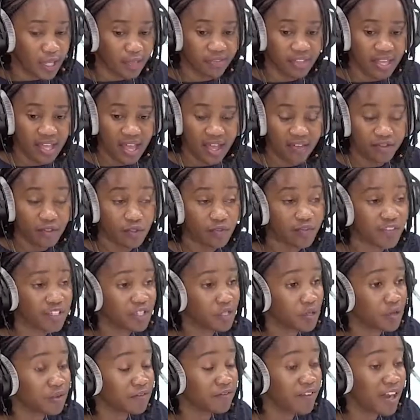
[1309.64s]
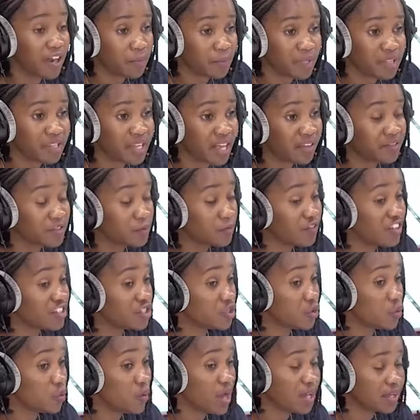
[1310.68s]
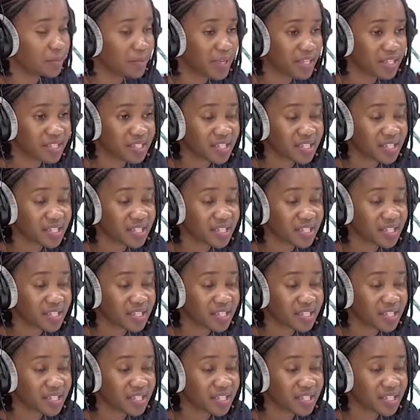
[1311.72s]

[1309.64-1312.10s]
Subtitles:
They have to vet your environment. They have to vet your workmates.